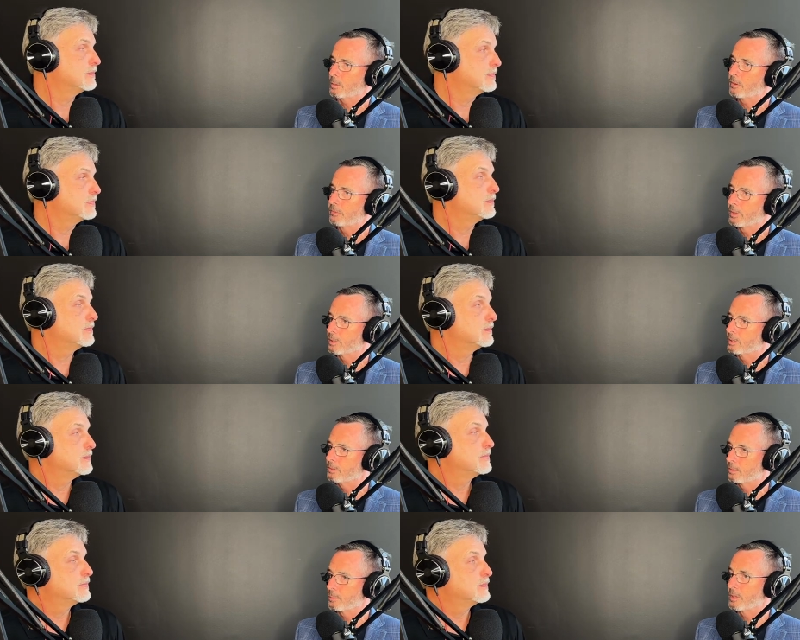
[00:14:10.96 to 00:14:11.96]
Speaker 1: of the,
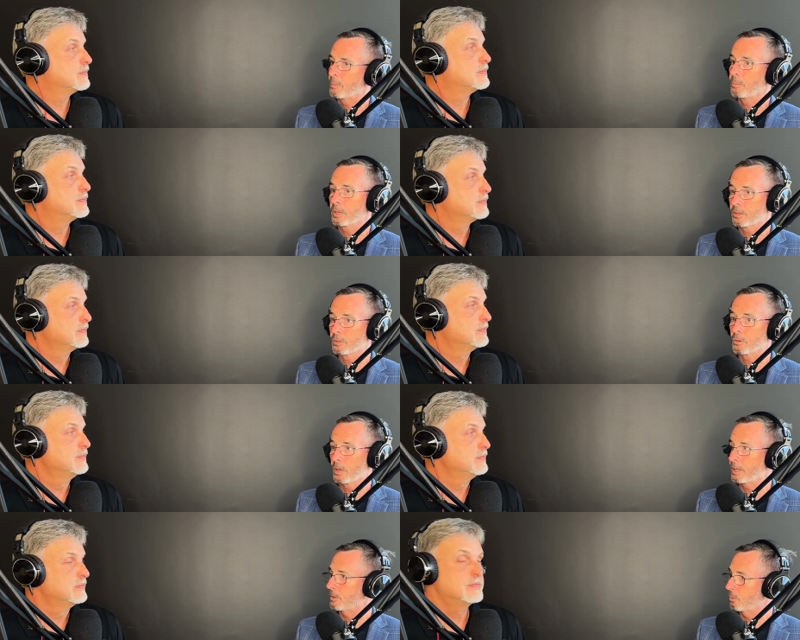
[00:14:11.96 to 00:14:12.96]
some of the biggest
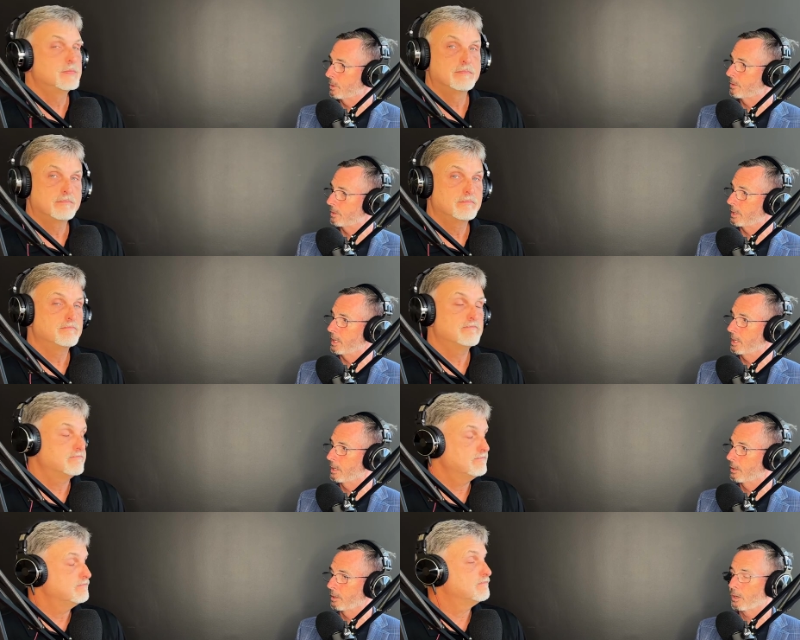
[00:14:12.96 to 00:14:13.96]
credits we see
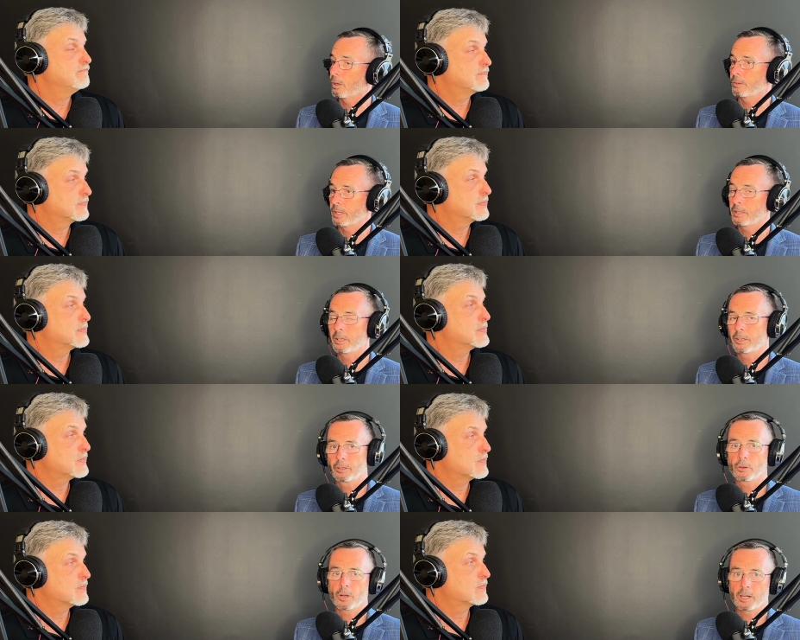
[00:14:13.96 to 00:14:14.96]
are in
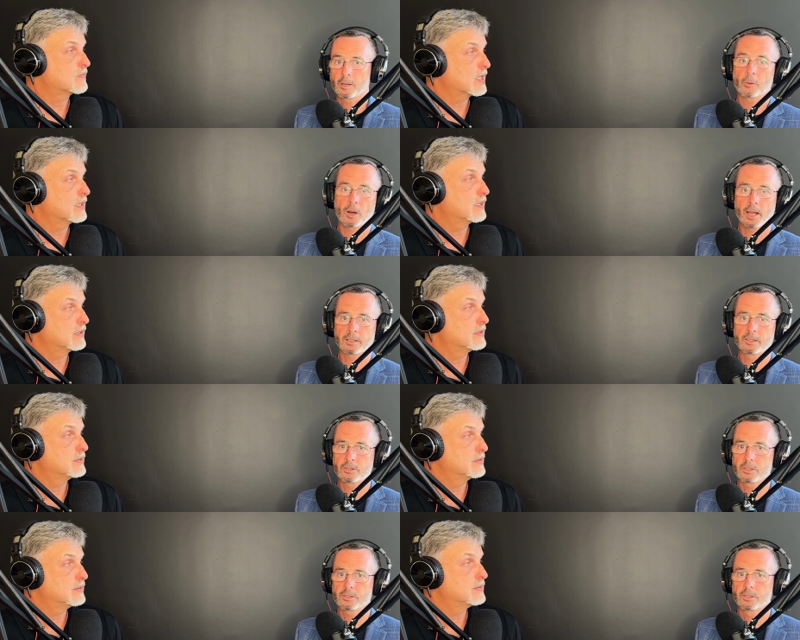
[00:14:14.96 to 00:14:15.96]
integrated
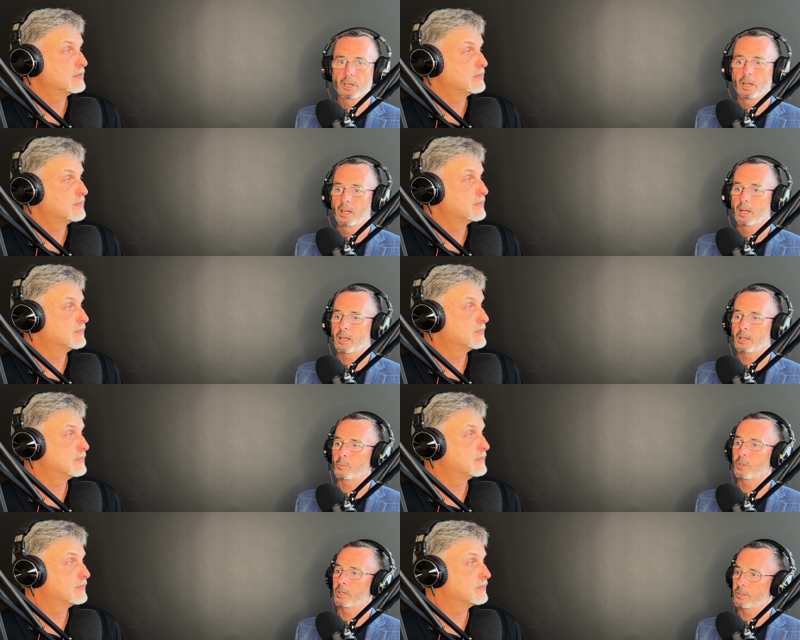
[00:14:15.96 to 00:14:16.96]
practices. Uh,
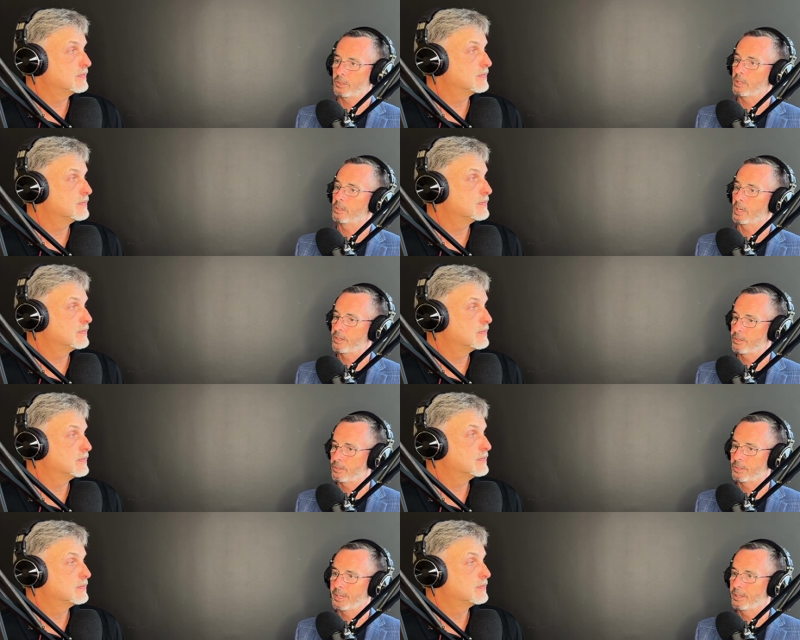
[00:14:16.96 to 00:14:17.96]
because it
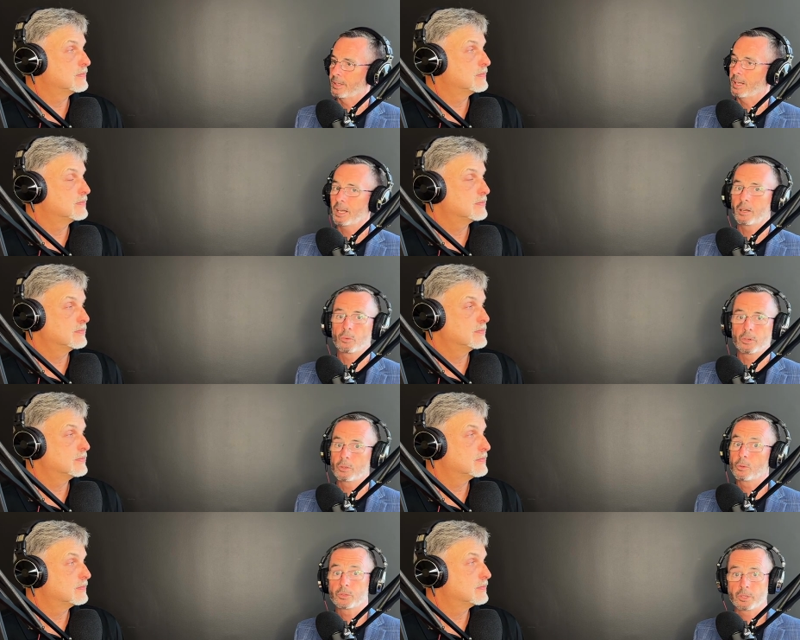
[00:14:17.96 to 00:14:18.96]
does, and, and anyone
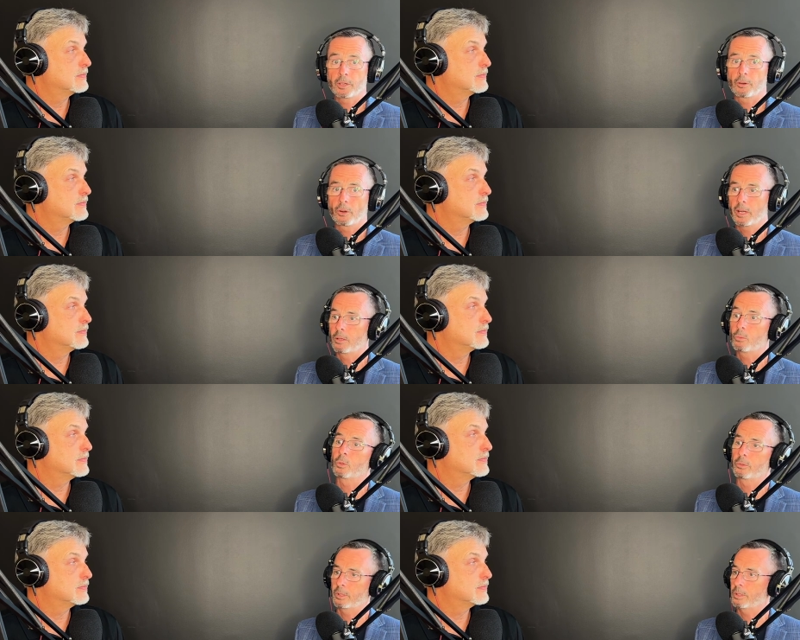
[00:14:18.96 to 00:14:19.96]
who's integrated
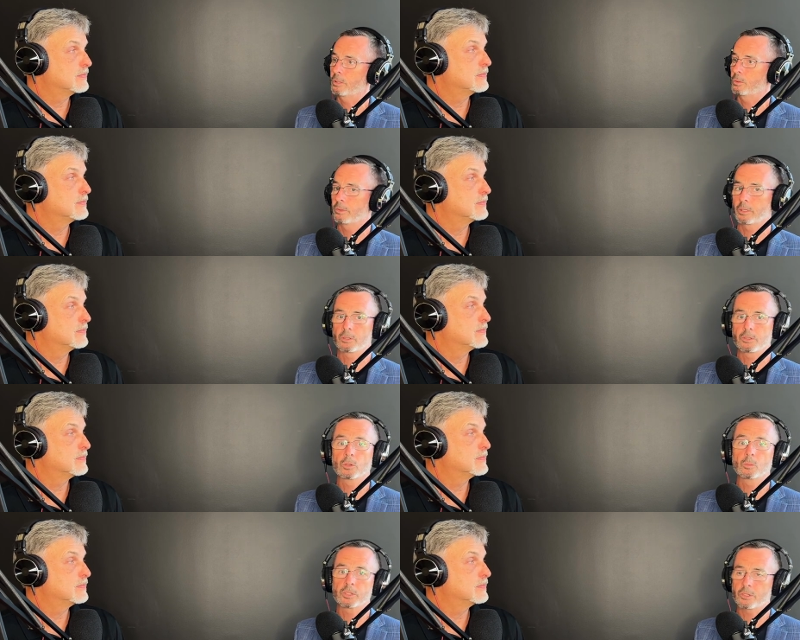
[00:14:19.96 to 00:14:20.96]
will know, there is
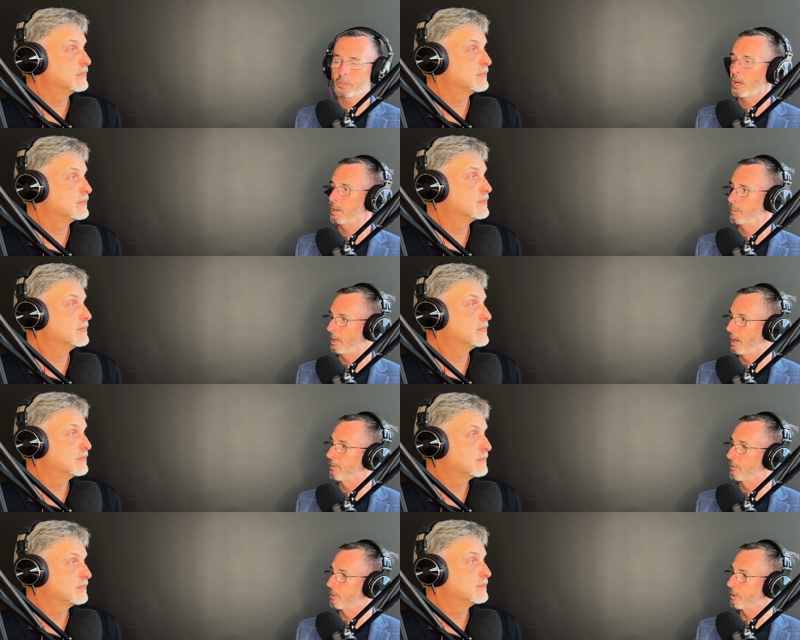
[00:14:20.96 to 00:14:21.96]
so much time and
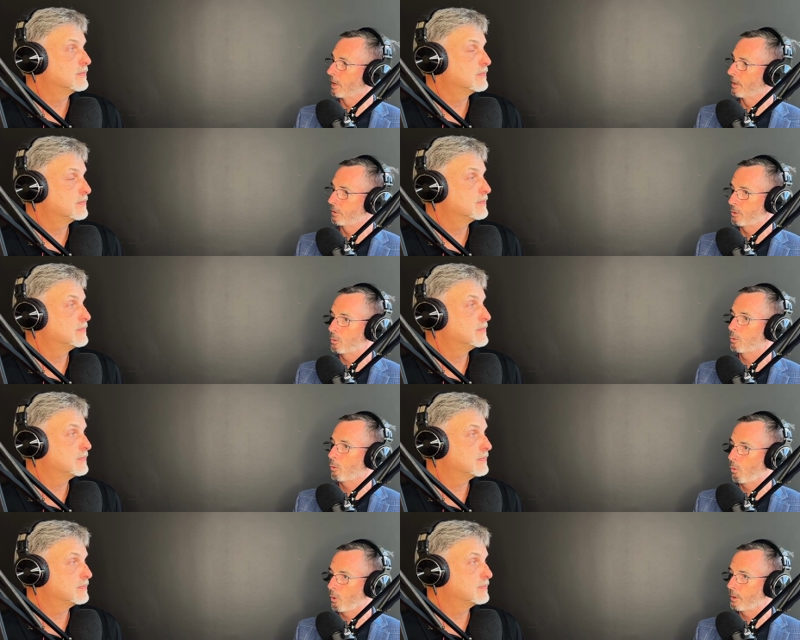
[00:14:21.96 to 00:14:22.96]
effort to
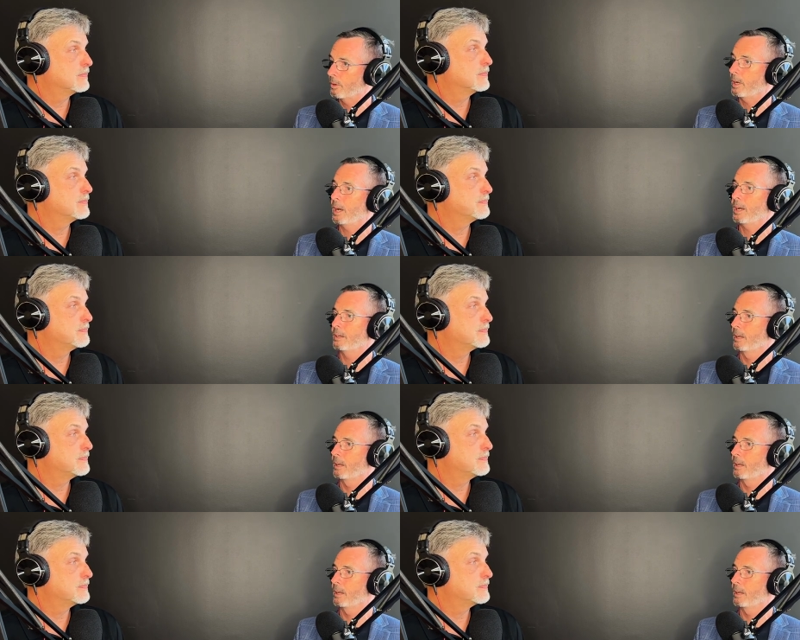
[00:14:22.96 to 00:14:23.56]
coordinate,